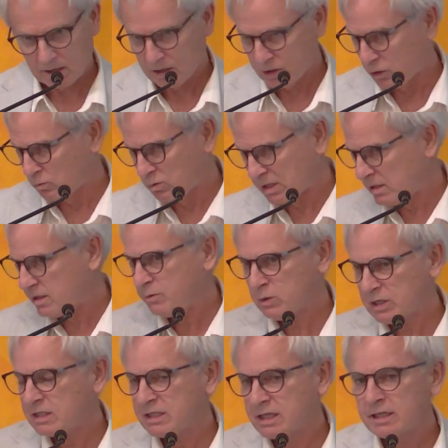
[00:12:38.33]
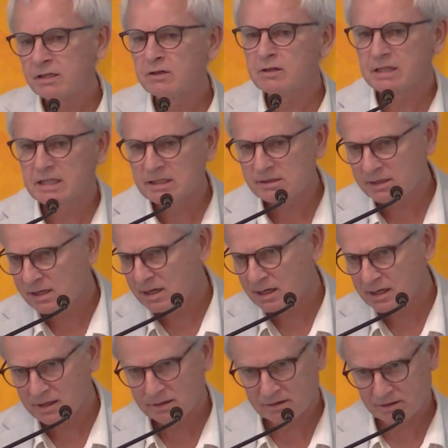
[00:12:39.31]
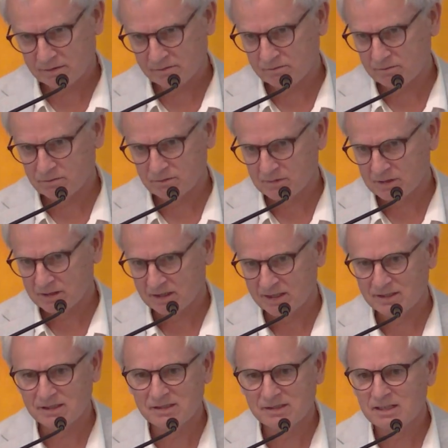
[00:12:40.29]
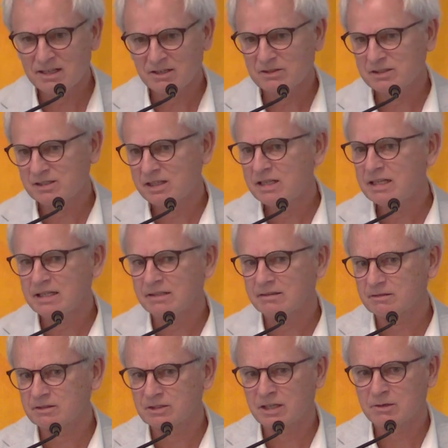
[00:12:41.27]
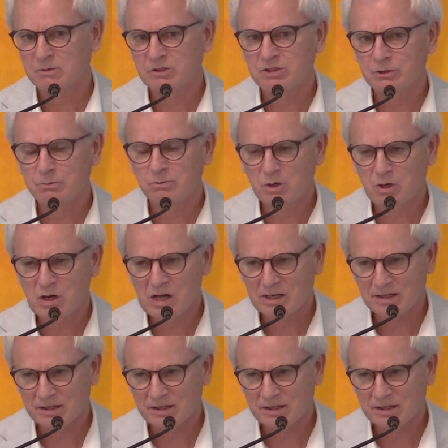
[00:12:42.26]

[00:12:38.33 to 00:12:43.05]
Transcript: You really want to take on these guys? This is their city. Is that what you want?"